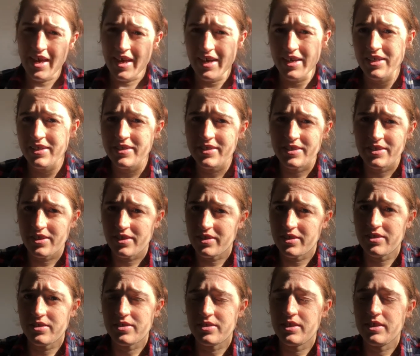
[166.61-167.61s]
Asian
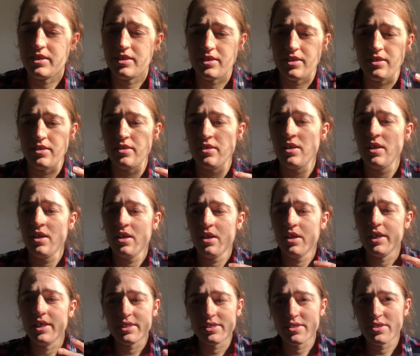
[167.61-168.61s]
countries and
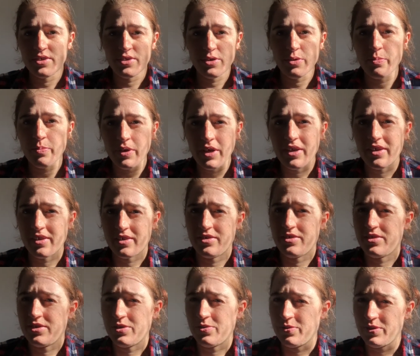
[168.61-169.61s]
Eastern European
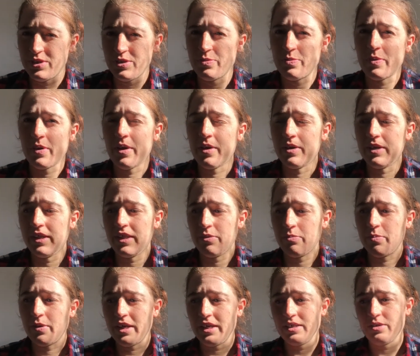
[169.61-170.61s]
countries, which is probably the
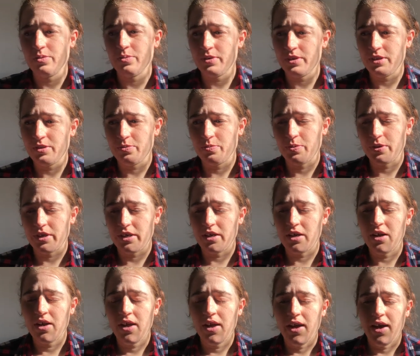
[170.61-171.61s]
place where where
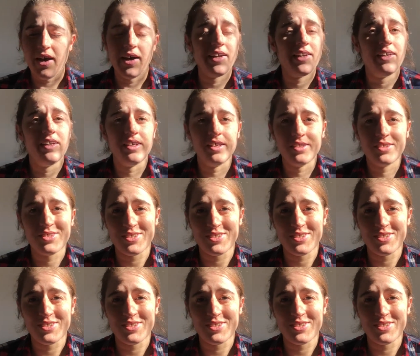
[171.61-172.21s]
I need